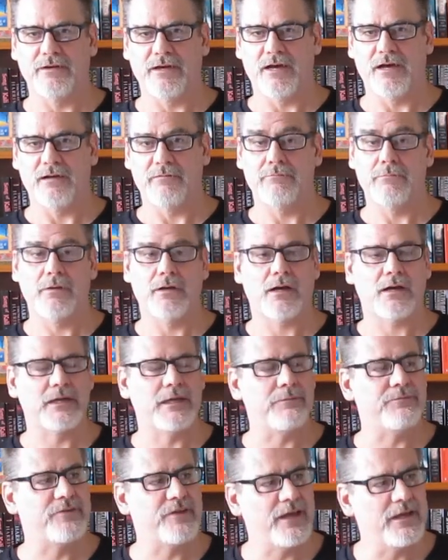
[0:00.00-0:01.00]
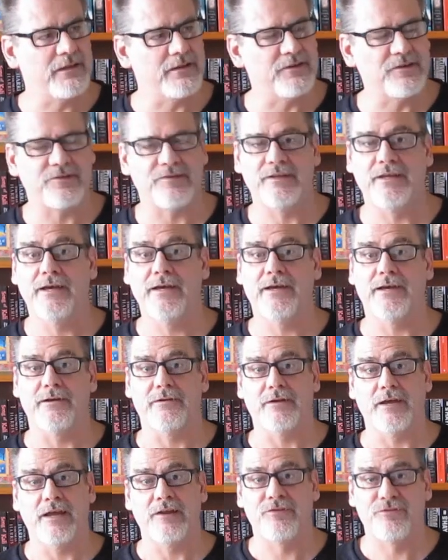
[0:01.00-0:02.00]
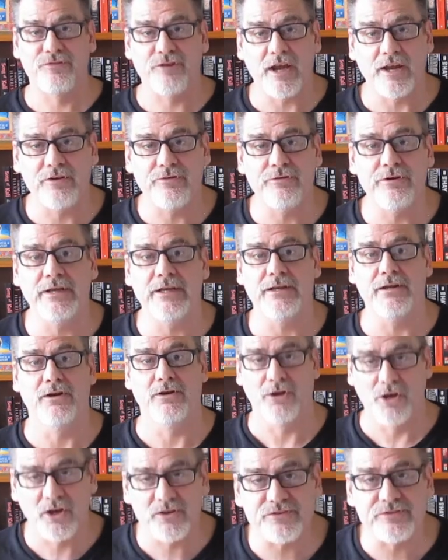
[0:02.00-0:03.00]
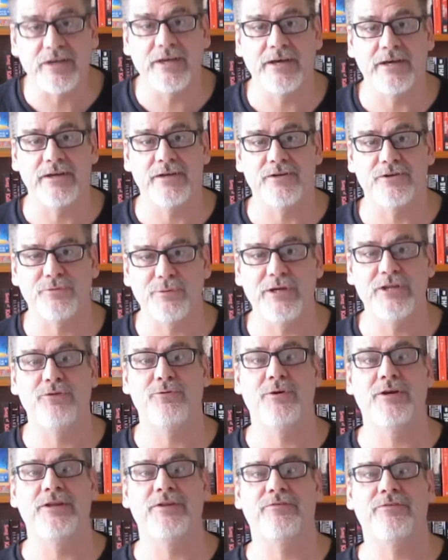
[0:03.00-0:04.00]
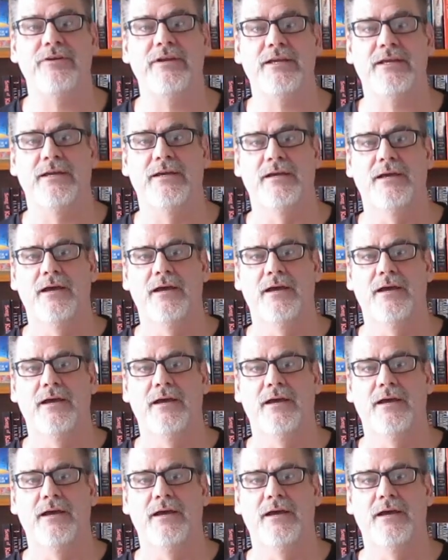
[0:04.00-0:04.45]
I keep saying this year, it's January, last year, 2023.